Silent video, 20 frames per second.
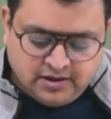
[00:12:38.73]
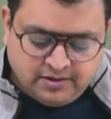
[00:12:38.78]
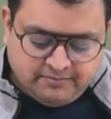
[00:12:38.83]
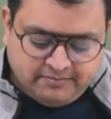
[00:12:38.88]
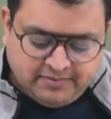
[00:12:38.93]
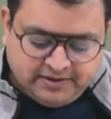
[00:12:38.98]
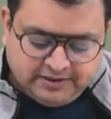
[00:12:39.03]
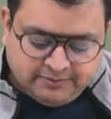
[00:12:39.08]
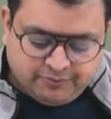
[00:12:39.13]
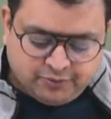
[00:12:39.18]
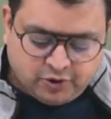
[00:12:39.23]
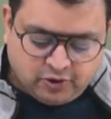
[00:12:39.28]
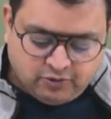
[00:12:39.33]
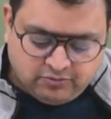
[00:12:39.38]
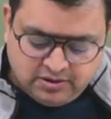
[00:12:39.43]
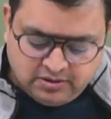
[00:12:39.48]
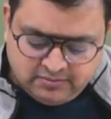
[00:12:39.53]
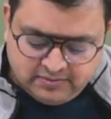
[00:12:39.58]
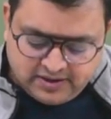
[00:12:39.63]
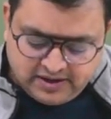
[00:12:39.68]
But the
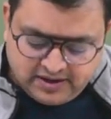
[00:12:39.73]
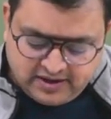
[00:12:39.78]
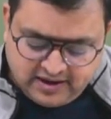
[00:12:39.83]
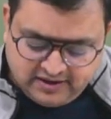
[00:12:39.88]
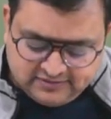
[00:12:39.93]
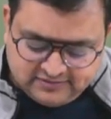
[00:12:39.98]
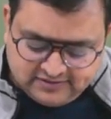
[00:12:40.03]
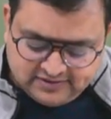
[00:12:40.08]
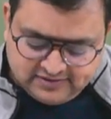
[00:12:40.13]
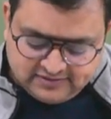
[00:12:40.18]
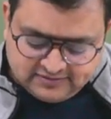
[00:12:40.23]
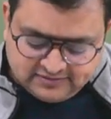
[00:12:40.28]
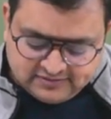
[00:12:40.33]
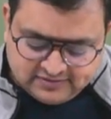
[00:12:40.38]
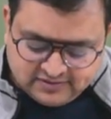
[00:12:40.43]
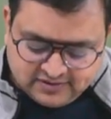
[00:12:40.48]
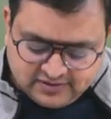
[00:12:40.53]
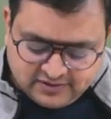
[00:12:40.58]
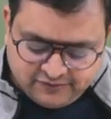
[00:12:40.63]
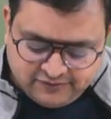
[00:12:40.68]
problem
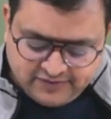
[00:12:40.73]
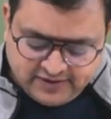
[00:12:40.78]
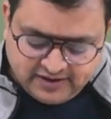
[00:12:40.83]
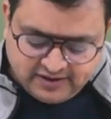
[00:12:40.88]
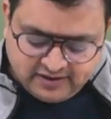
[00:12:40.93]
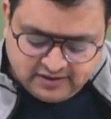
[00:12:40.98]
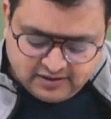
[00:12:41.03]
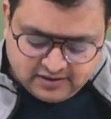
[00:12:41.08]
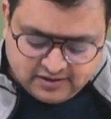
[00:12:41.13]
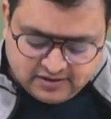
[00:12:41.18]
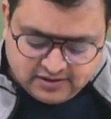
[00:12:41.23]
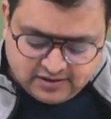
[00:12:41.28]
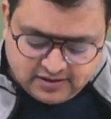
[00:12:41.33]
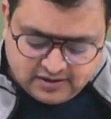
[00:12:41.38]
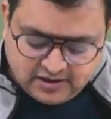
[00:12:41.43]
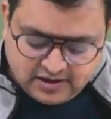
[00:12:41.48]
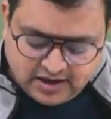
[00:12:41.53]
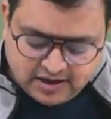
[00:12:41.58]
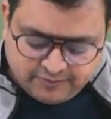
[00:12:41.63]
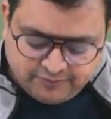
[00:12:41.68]
arises when
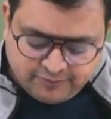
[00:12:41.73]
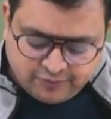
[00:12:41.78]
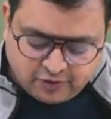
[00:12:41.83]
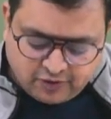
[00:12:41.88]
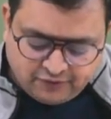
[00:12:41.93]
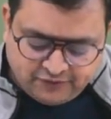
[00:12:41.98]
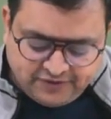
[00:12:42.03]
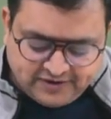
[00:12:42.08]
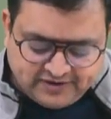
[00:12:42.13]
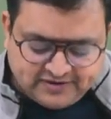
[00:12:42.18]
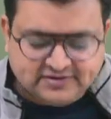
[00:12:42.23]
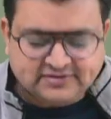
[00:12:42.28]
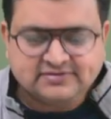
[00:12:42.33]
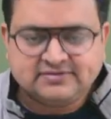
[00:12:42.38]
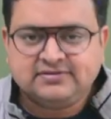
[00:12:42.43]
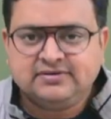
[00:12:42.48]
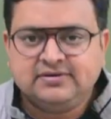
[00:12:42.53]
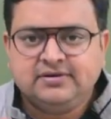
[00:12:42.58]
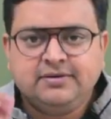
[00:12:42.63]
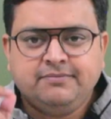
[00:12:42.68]
our profit
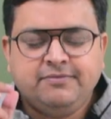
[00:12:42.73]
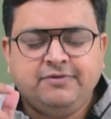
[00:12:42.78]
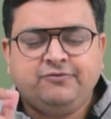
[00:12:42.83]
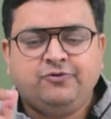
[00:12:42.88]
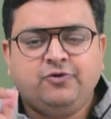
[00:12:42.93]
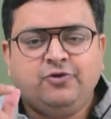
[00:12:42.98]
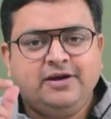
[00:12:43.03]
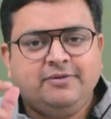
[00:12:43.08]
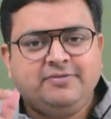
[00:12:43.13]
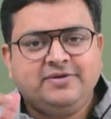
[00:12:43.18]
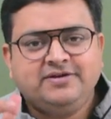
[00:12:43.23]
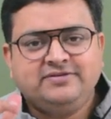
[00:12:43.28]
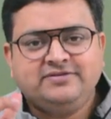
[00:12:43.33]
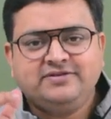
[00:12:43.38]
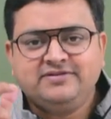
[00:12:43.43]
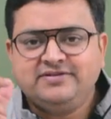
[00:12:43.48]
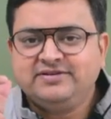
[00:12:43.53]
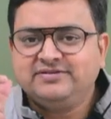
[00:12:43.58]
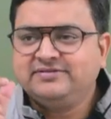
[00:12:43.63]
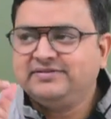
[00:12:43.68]
is before
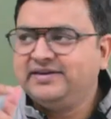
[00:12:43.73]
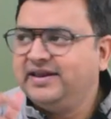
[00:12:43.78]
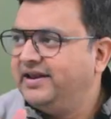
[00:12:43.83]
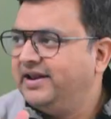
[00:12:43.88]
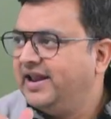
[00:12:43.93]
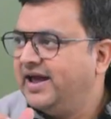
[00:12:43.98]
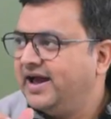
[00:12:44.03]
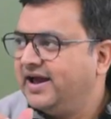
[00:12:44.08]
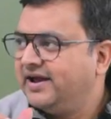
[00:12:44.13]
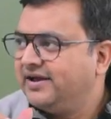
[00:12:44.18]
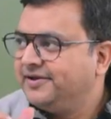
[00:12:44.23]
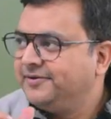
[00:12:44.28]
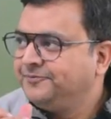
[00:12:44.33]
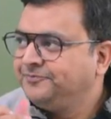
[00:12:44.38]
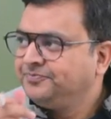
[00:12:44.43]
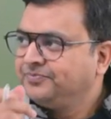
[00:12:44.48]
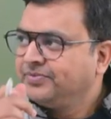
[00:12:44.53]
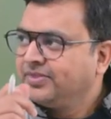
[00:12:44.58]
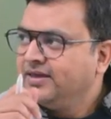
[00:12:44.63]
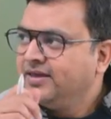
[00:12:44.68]
depreciation is 10 lakh
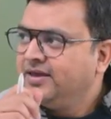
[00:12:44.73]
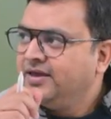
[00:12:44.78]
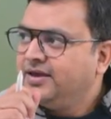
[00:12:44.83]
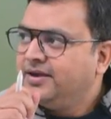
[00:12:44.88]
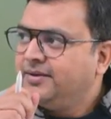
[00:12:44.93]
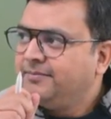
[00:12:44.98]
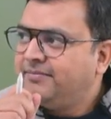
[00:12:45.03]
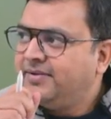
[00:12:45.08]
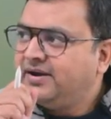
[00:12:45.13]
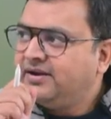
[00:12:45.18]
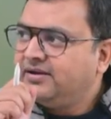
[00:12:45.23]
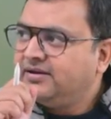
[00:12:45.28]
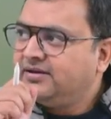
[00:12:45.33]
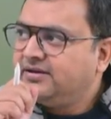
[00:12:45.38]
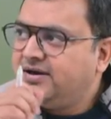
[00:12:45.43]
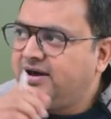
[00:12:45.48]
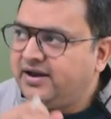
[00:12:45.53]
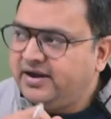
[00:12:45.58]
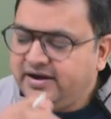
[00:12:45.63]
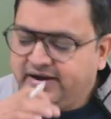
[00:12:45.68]
but
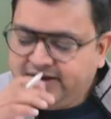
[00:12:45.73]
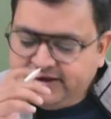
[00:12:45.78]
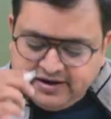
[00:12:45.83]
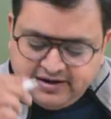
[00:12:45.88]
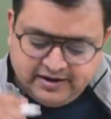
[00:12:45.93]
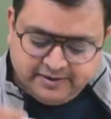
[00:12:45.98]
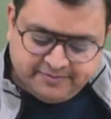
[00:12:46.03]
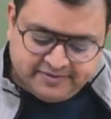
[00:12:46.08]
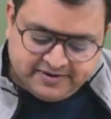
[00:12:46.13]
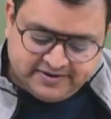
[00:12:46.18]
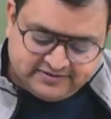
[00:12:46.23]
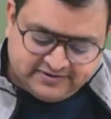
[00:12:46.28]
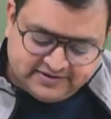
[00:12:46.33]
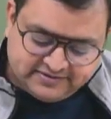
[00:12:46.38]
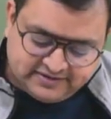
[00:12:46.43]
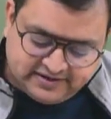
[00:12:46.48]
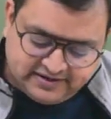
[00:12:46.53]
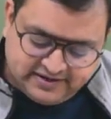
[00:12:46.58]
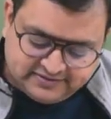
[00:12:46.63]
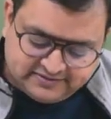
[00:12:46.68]
current year
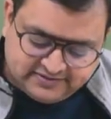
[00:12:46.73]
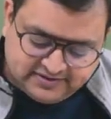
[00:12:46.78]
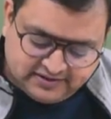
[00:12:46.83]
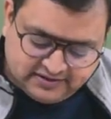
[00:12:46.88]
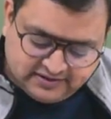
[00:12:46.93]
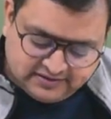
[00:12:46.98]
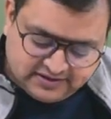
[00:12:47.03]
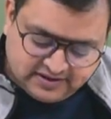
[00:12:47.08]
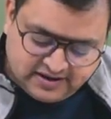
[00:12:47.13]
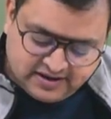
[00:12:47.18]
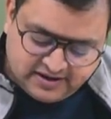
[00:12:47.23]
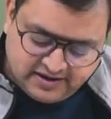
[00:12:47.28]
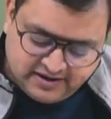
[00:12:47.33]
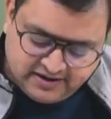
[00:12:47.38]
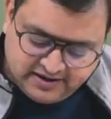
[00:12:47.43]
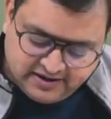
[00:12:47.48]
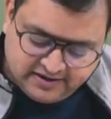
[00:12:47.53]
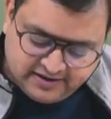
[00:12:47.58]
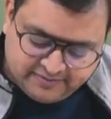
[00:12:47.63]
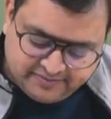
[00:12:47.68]
depreciation let's say the
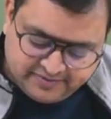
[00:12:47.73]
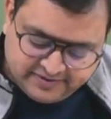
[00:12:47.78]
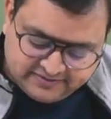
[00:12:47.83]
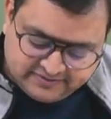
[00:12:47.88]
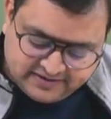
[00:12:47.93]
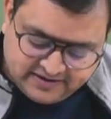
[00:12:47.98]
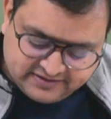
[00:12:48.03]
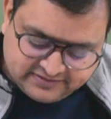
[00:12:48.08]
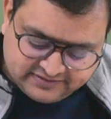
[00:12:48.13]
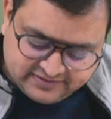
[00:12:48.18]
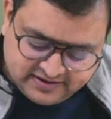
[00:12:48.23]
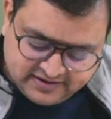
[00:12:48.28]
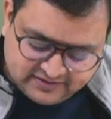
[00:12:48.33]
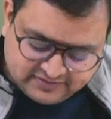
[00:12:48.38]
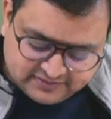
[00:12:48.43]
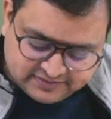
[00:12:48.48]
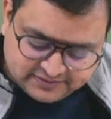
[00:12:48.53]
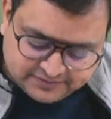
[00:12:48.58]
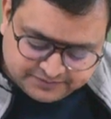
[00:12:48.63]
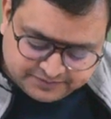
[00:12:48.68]
current year depreciation
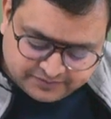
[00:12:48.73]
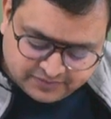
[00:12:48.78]
is